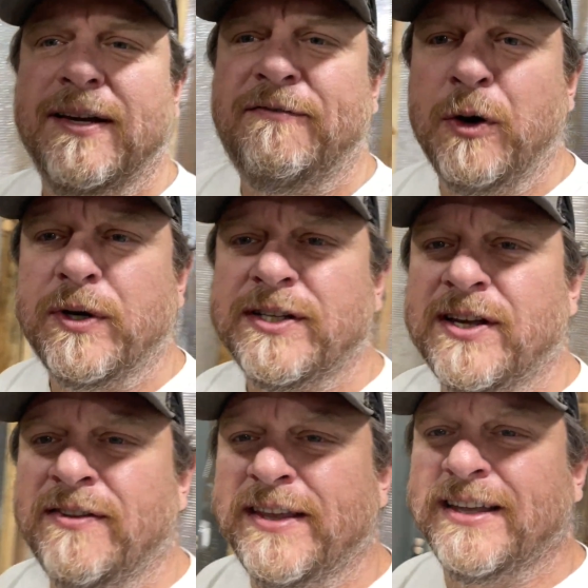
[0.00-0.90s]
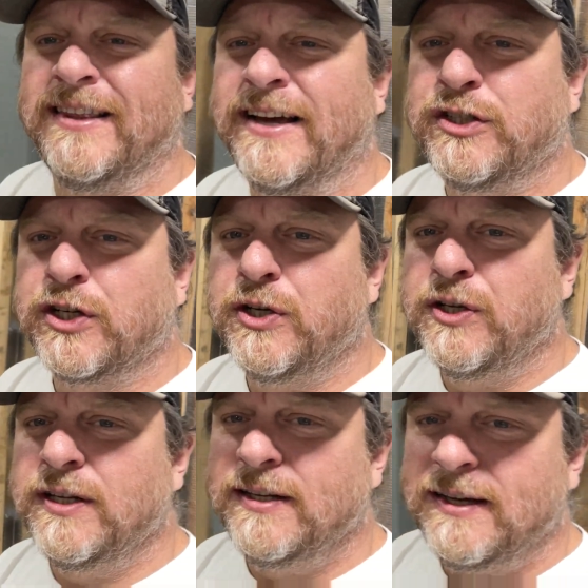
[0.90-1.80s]
focus on the
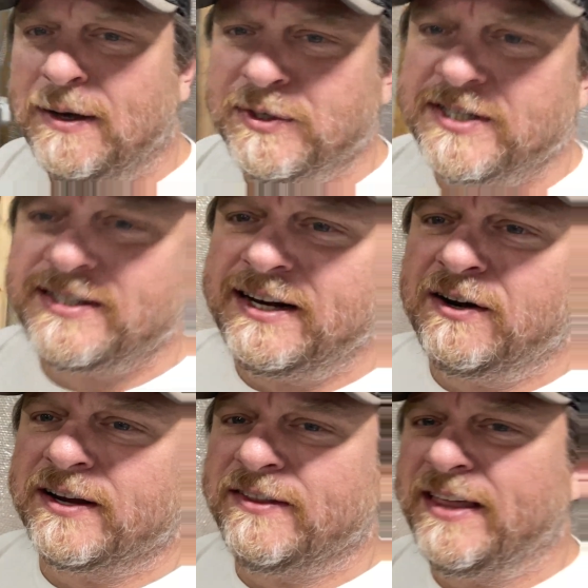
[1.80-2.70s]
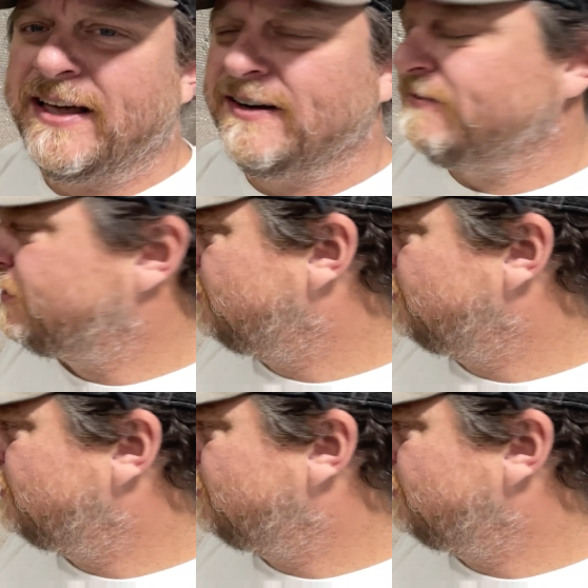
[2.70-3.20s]
electrical. I was staring at that for a